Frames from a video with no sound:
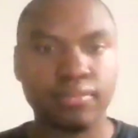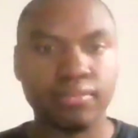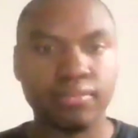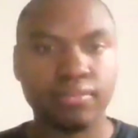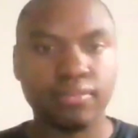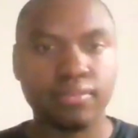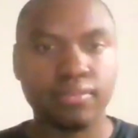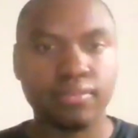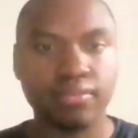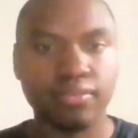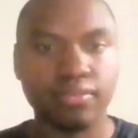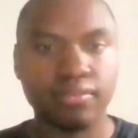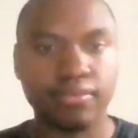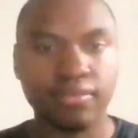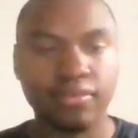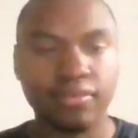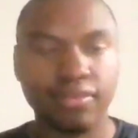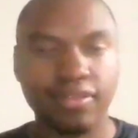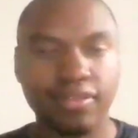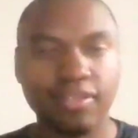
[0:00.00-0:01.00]
Anyways,
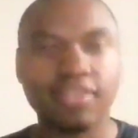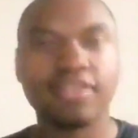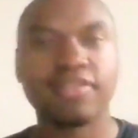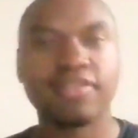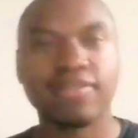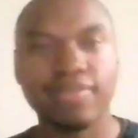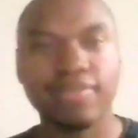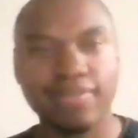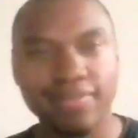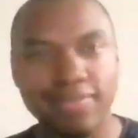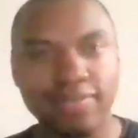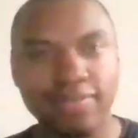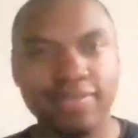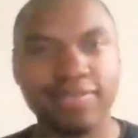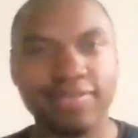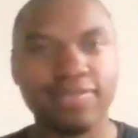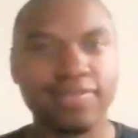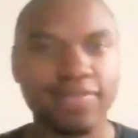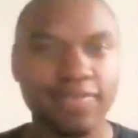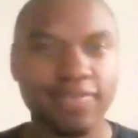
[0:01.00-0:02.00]
like she just
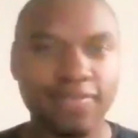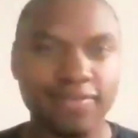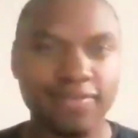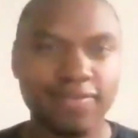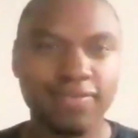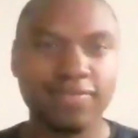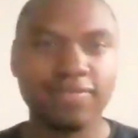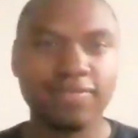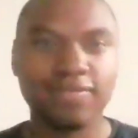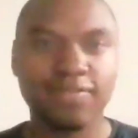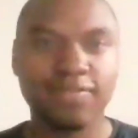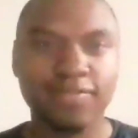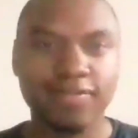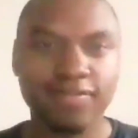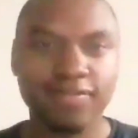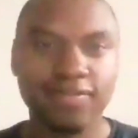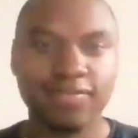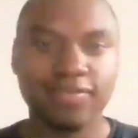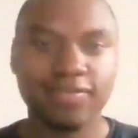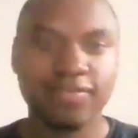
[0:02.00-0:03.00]
like has like
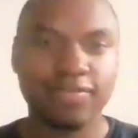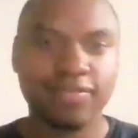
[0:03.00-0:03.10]
this